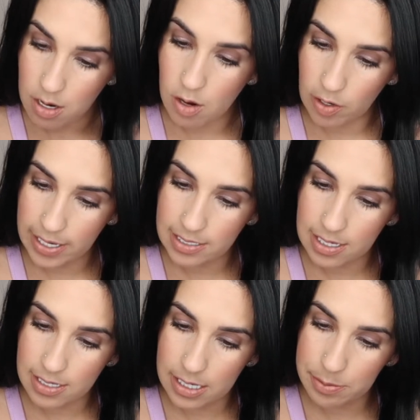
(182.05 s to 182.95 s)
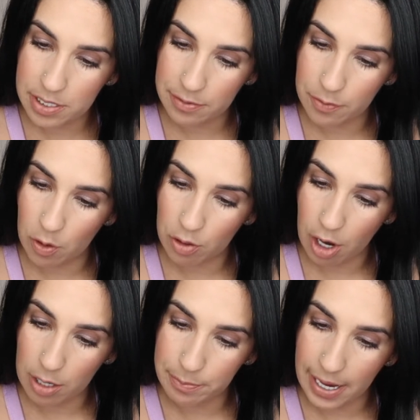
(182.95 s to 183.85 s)
Okay, it says Ipsy Faux
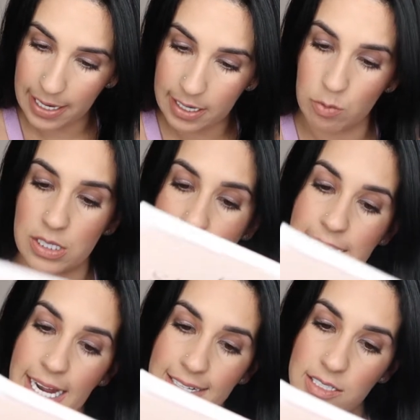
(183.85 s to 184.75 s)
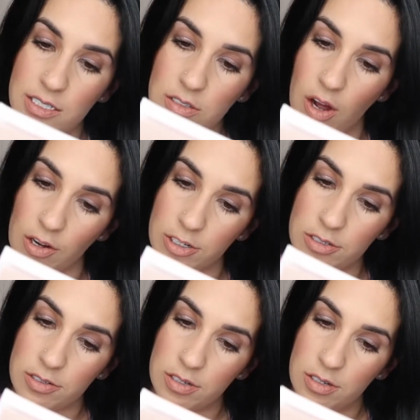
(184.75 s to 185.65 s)
Black Bag. It was
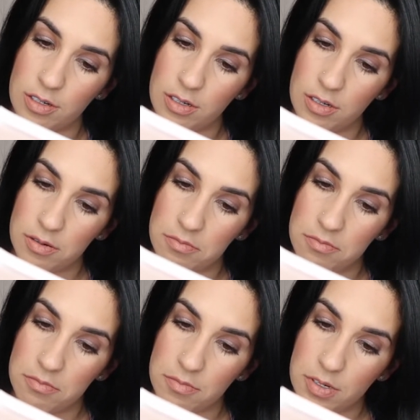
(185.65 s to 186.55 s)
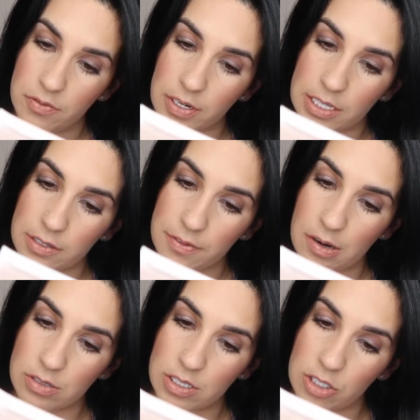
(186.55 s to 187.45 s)
$19. Forget the
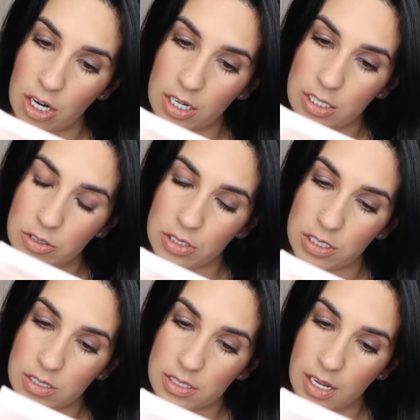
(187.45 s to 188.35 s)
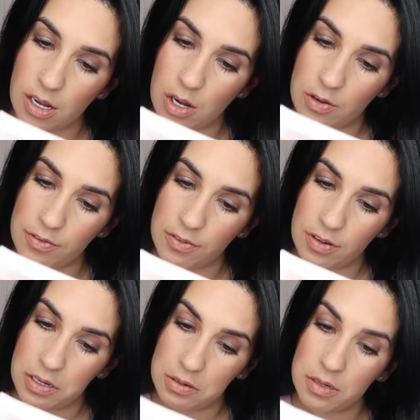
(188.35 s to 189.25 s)
flowers and chocolate, treat yourself.
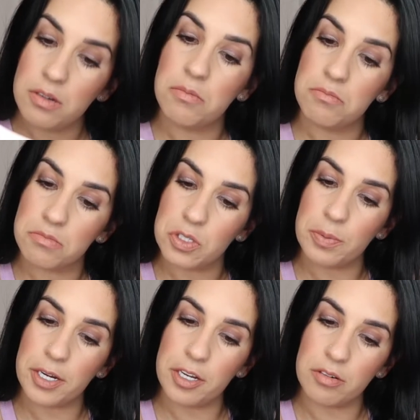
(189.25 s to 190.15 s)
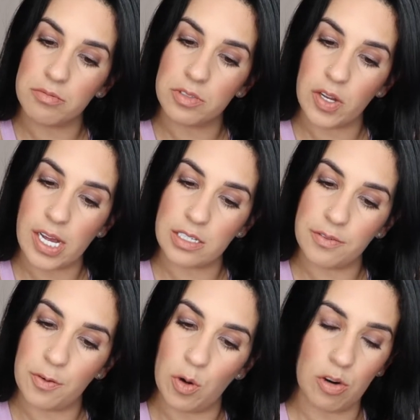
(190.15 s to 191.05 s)
Super cute. So yeah, it's a
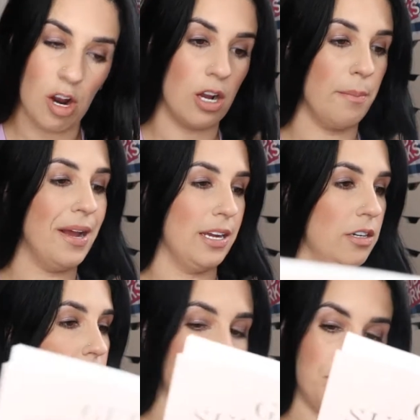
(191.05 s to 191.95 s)
faux croc bag.